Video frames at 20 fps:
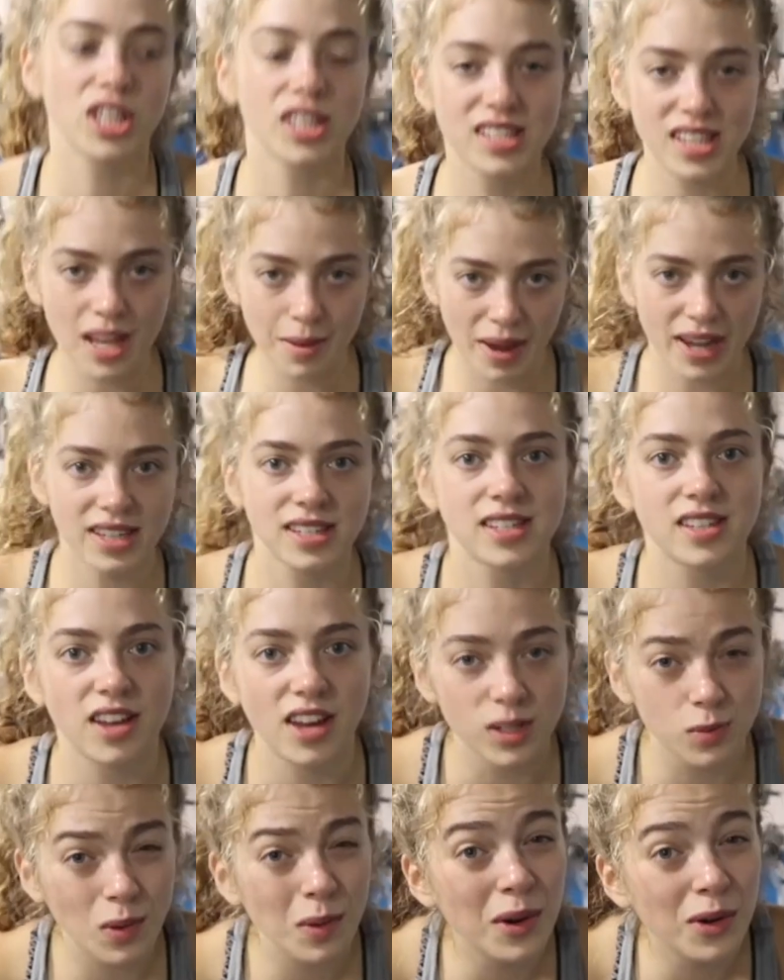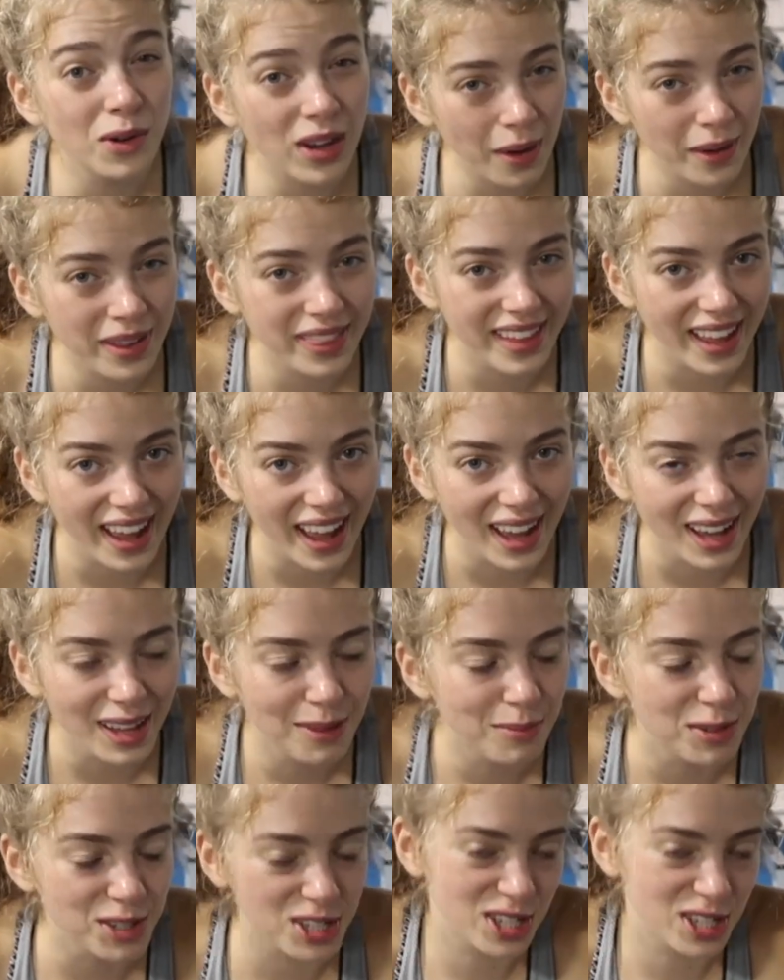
Doing the same exercise. We will go in there,